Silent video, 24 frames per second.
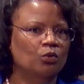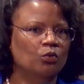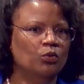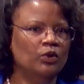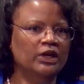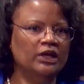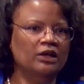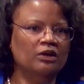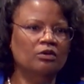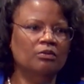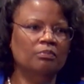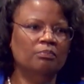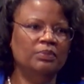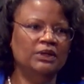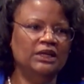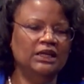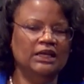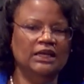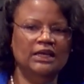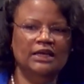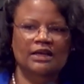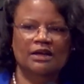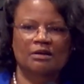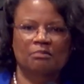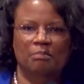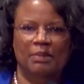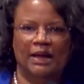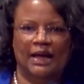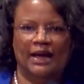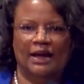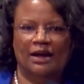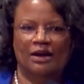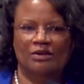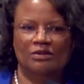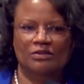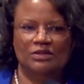will be
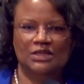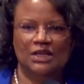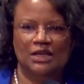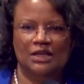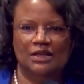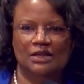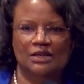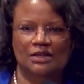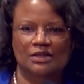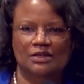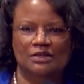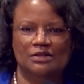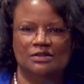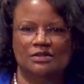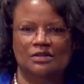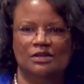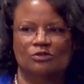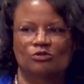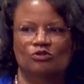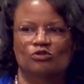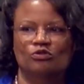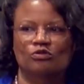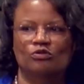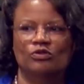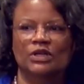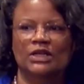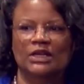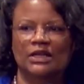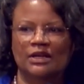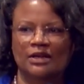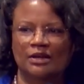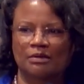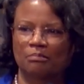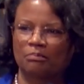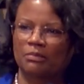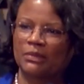about his
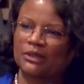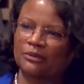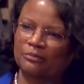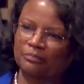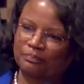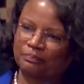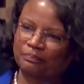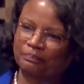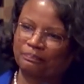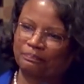dream.